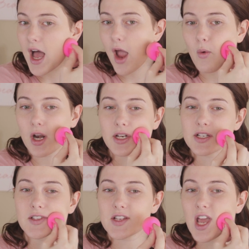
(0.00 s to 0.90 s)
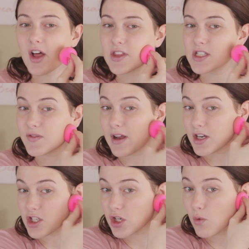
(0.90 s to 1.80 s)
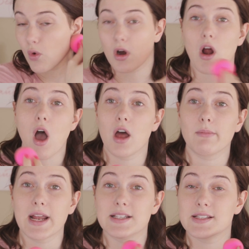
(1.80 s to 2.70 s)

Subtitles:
I wanted to see how this foundation wore on my